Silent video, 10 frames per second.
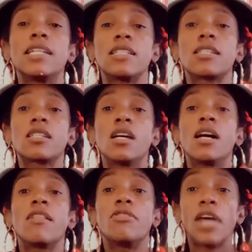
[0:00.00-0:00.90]
is
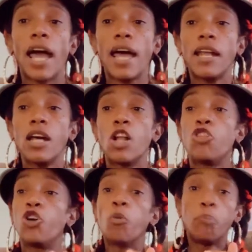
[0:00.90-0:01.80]
that
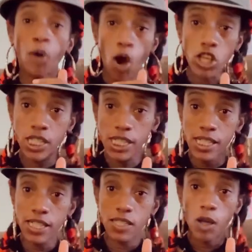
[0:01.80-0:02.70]
the
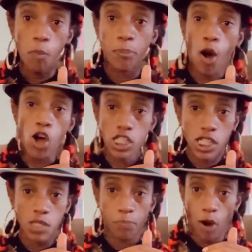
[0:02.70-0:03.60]
bosses, the
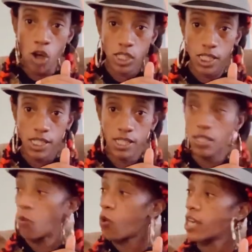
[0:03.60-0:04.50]
bosses, bosses,
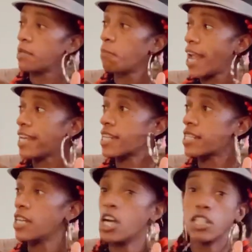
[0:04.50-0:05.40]
the one
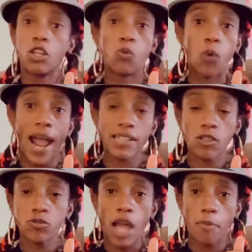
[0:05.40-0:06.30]
making the racks
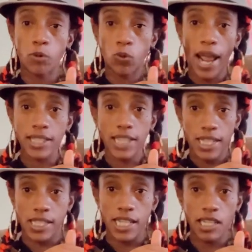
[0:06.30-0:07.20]
on top of racks
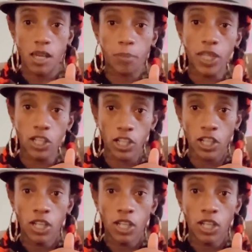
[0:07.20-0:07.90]
that's sitting up here,